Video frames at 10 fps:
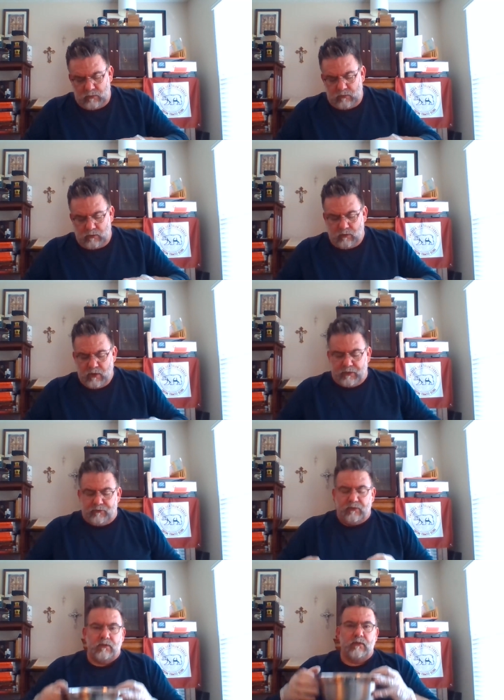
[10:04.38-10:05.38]
all right.
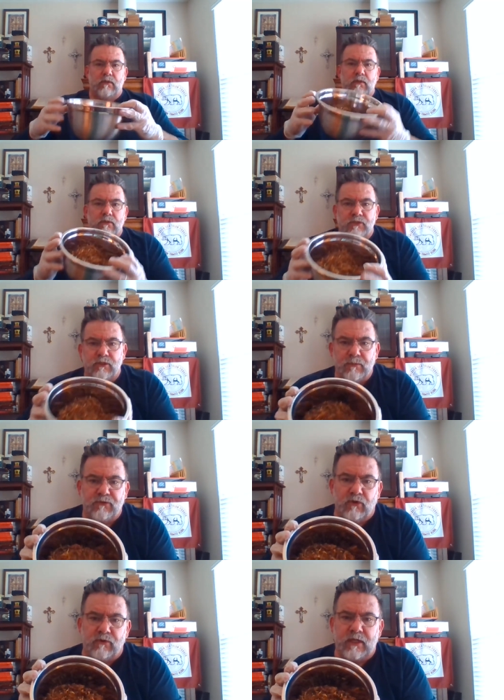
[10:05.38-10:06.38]
Signalman
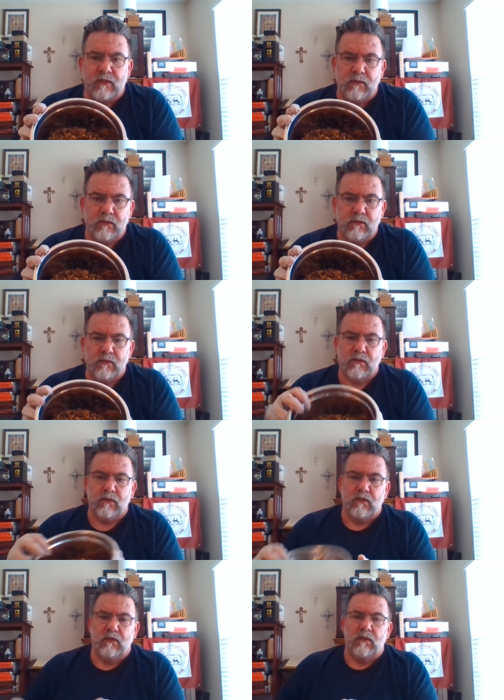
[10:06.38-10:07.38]
Tony,
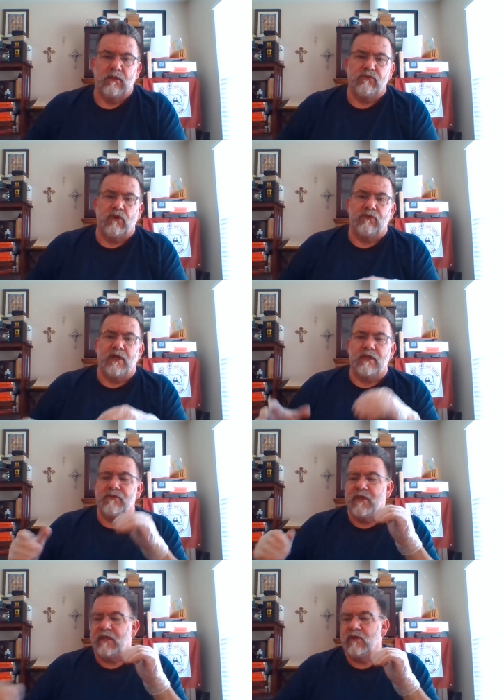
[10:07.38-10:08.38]
it's all done.
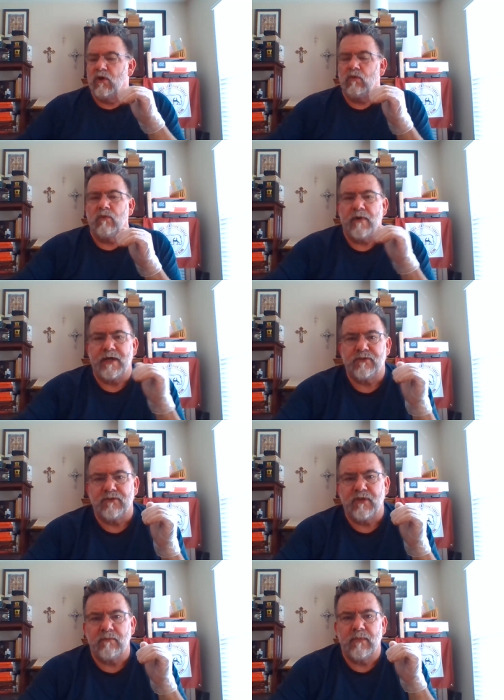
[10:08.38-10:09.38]
Thank you all. We're right at the
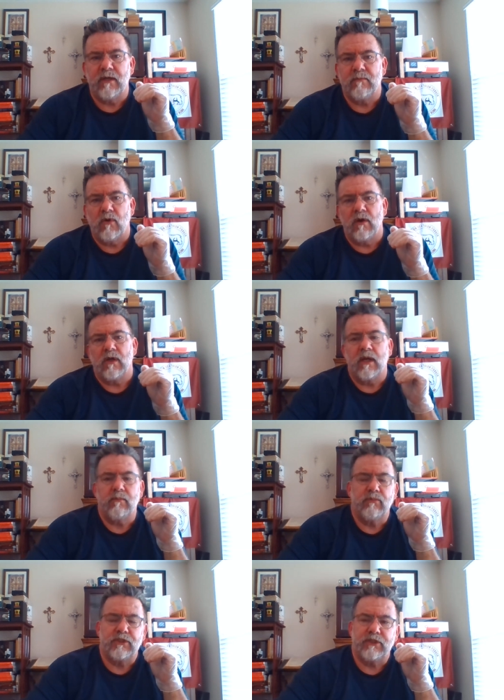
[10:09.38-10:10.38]
10-minute mark. I
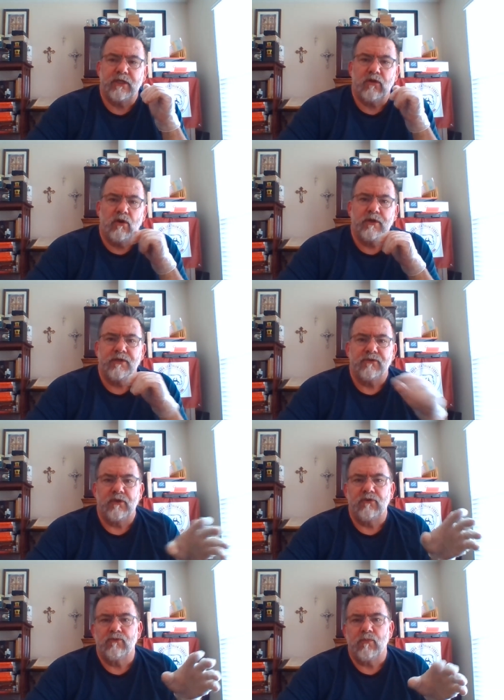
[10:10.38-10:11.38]
appreciate all your
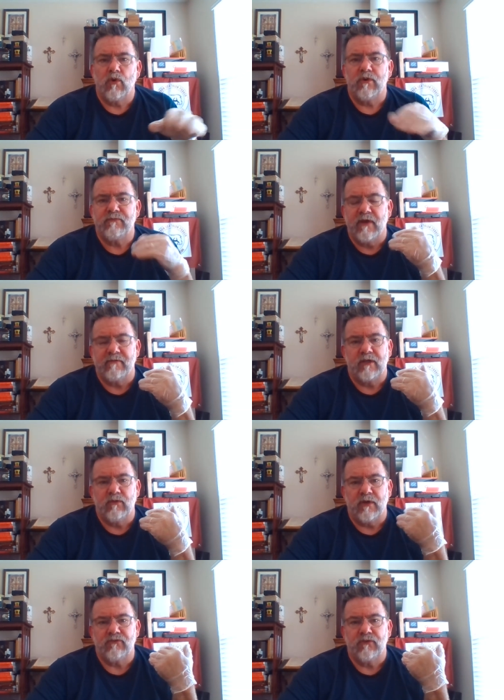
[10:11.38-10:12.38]
continued support. If you have any
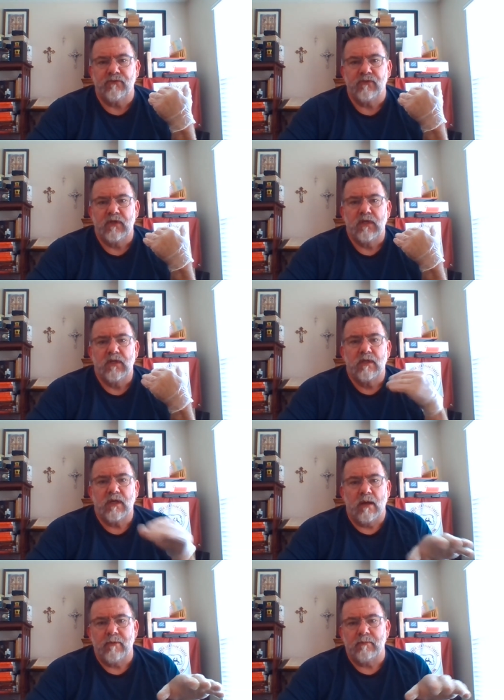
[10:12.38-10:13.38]
questions,
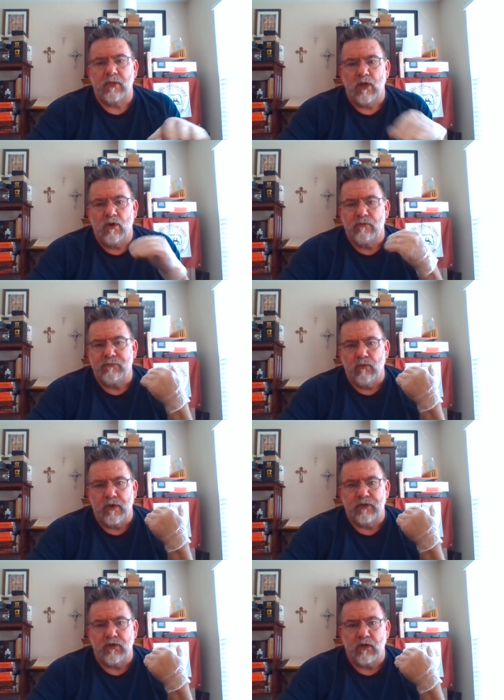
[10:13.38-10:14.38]
comment below. If you
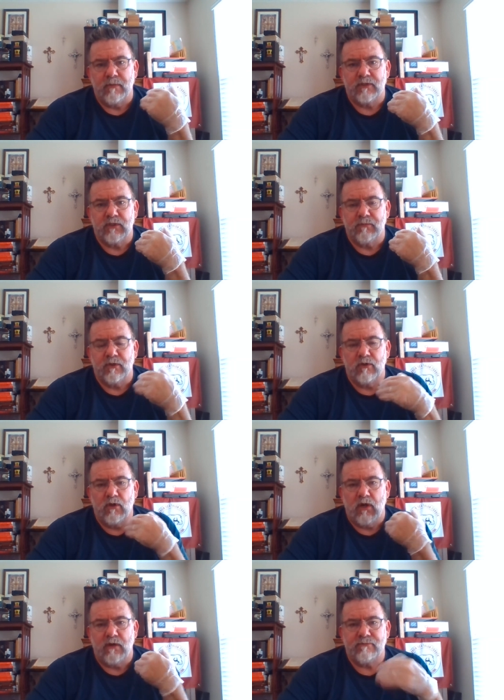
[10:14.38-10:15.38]
want to talk about something
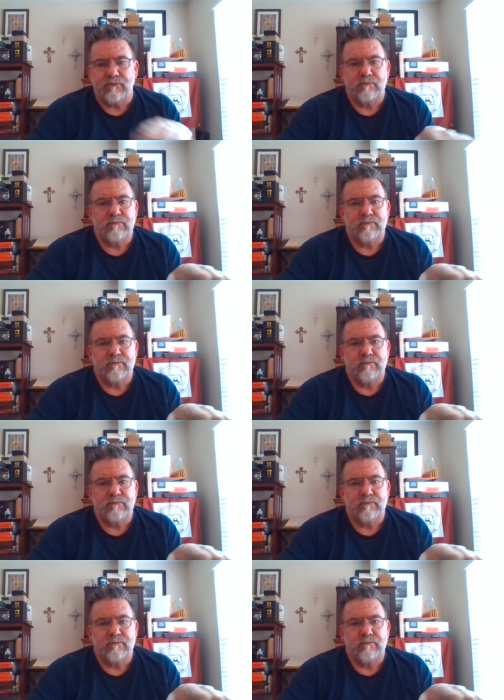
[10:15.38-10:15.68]
off